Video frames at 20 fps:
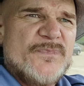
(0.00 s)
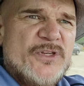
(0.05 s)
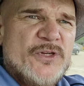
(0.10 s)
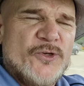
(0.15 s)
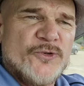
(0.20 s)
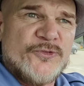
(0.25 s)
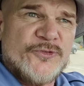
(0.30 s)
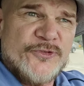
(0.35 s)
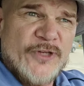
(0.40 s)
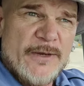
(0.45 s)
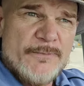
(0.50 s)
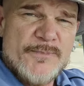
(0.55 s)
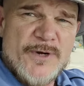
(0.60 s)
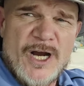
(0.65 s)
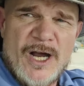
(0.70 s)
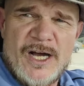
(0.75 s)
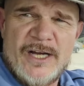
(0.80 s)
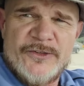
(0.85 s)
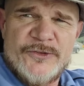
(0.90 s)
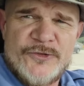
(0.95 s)
your
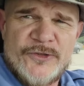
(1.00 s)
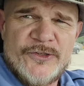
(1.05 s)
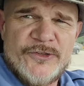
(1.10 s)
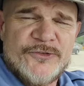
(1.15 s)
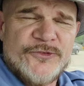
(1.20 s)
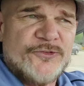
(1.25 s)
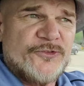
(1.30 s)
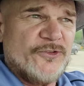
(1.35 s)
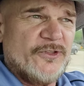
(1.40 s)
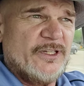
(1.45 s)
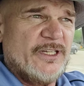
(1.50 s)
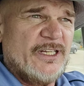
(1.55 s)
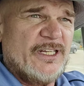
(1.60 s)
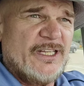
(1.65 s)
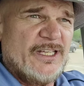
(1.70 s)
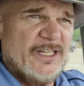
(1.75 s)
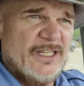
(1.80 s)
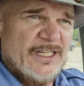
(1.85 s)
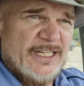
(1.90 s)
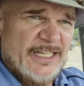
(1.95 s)
subconscious
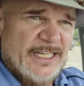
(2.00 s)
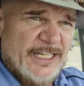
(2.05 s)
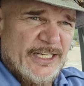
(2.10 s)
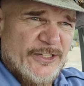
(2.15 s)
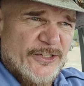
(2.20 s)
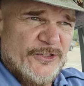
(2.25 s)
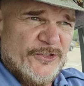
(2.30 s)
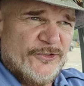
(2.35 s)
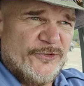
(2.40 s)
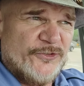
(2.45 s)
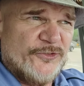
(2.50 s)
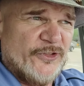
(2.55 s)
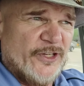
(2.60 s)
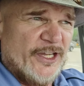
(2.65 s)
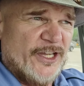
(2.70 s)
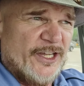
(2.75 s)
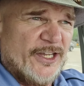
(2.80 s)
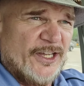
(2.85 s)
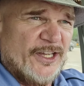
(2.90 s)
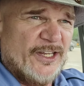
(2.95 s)
is,
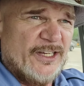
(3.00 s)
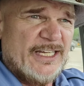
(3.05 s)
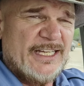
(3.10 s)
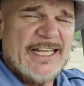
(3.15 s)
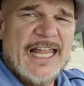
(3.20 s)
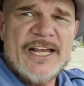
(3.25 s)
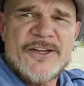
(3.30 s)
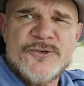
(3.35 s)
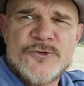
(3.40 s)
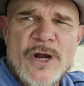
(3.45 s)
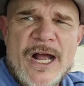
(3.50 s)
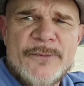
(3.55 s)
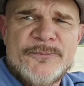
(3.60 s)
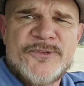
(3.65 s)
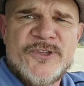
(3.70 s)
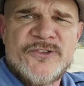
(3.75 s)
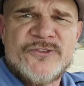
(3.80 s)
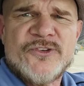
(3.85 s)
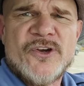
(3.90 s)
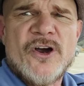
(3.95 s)
uh, it like
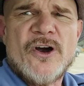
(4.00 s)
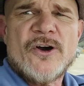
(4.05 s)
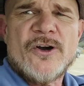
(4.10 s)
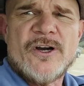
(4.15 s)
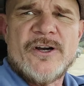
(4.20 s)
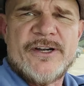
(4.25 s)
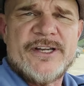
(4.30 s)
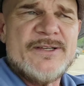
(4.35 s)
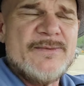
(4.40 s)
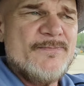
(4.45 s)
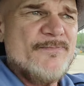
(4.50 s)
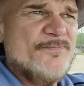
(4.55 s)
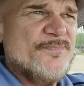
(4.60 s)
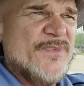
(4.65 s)
drops its guard.